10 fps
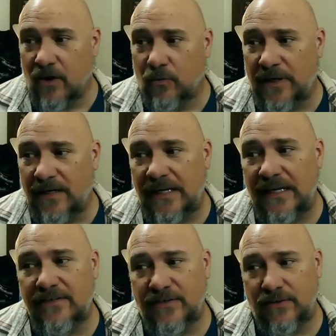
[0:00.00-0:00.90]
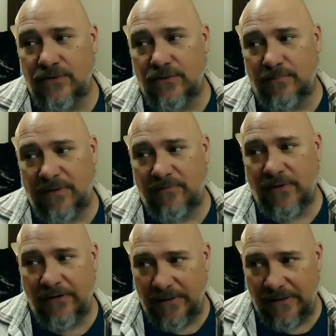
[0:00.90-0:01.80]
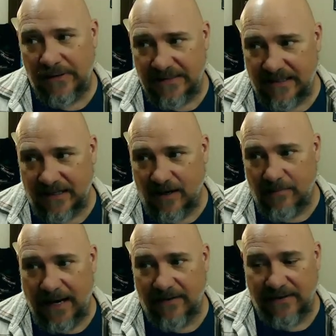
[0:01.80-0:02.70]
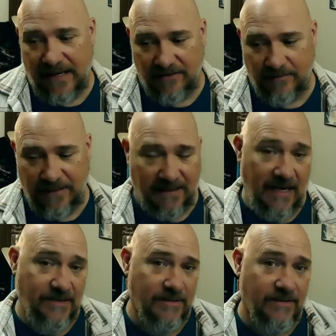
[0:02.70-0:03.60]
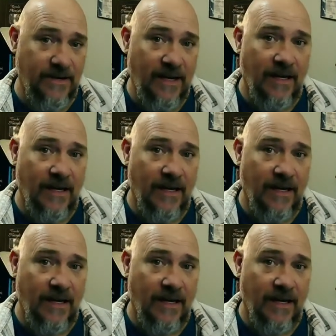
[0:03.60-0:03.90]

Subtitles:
we need to be very realistic about the expectations